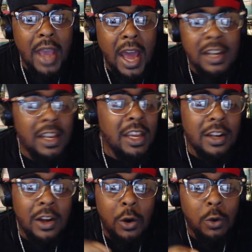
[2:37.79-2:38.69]
I didn't need
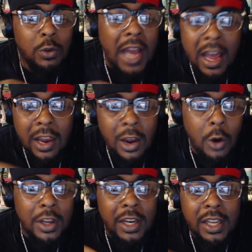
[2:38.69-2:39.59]
the whole
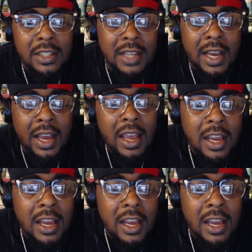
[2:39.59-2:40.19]
dialogue in the inside.